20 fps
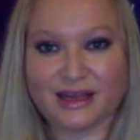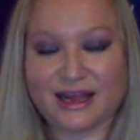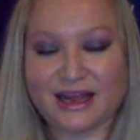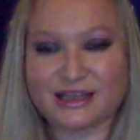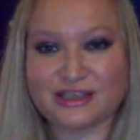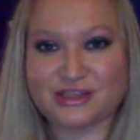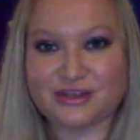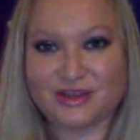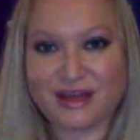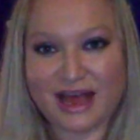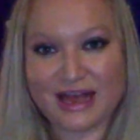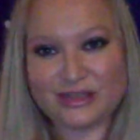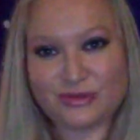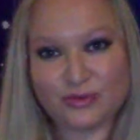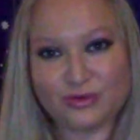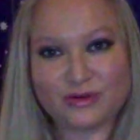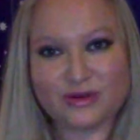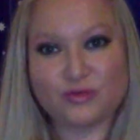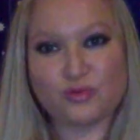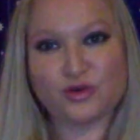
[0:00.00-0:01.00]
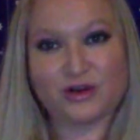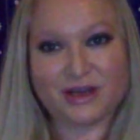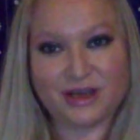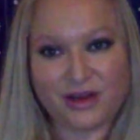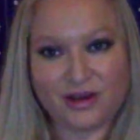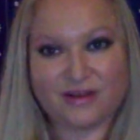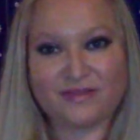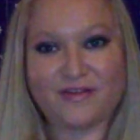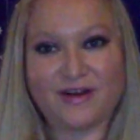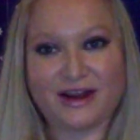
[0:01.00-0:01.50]
And so that's what we're
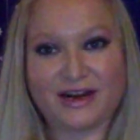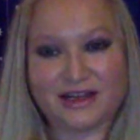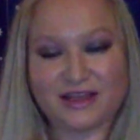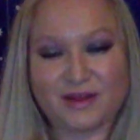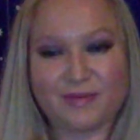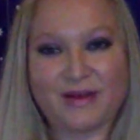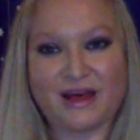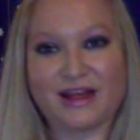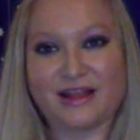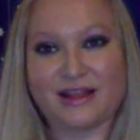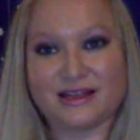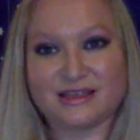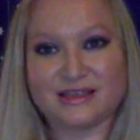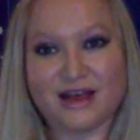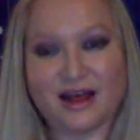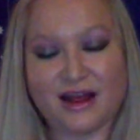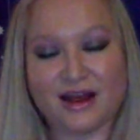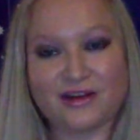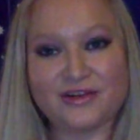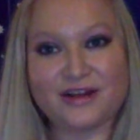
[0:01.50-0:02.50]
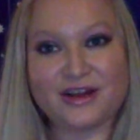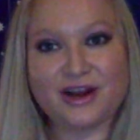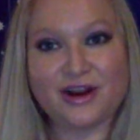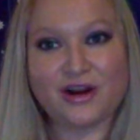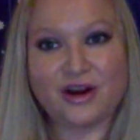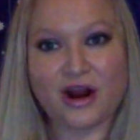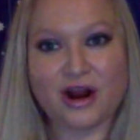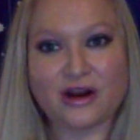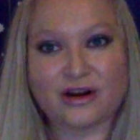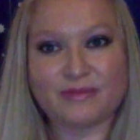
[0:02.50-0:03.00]
working on, finding the balance, honoring our
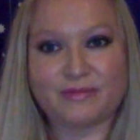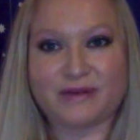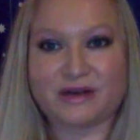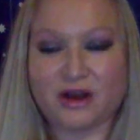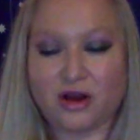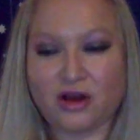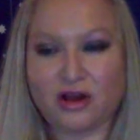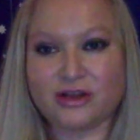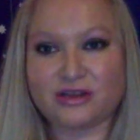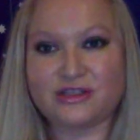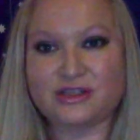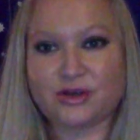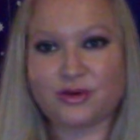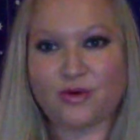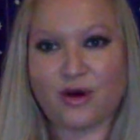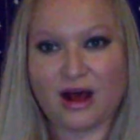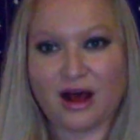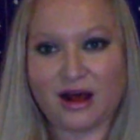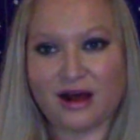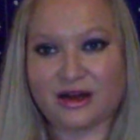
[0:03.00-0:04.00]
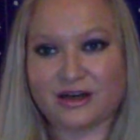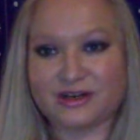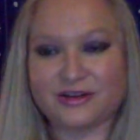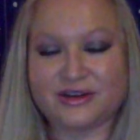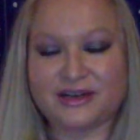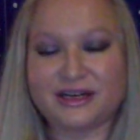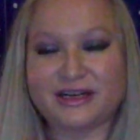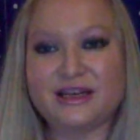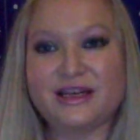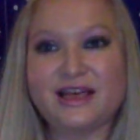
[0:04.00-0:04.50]
heart, but also
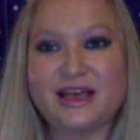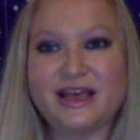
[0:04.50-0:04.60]
honoring